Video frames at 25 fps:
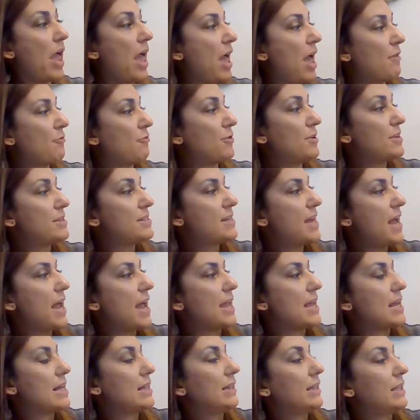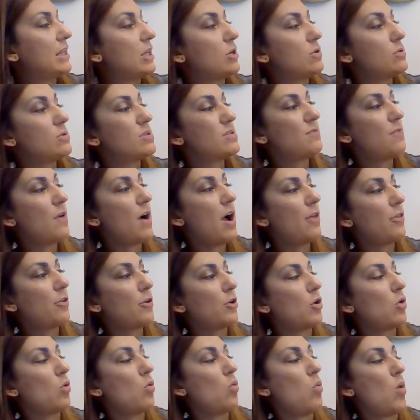Every day, Leo's
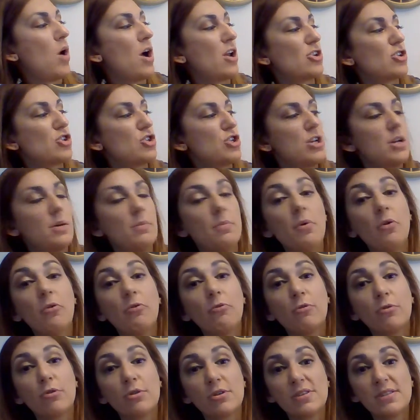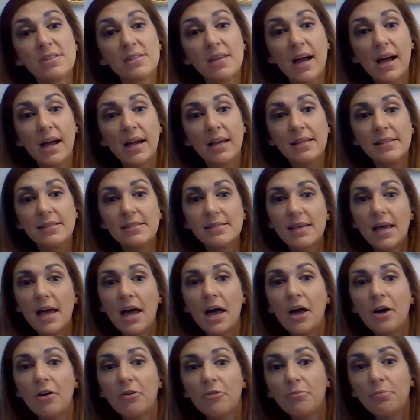father watched him for signs
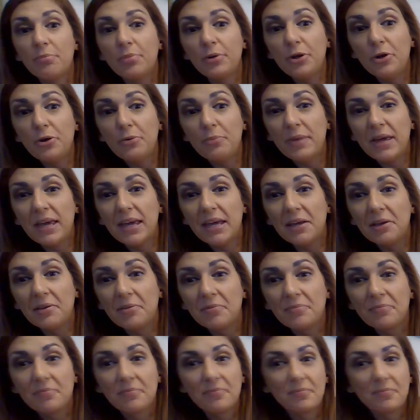of blooming.